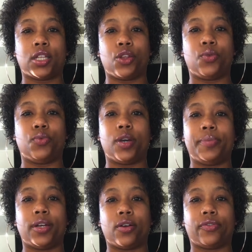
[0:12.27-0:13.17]
so you will
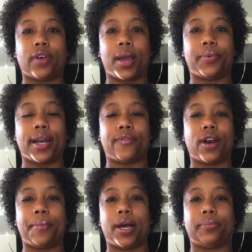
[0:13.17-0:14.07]
be notified whenever
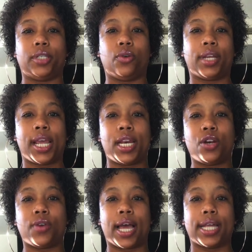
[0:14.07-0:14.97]
I'm uploading any
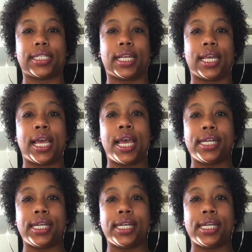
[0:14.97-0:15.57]
new content.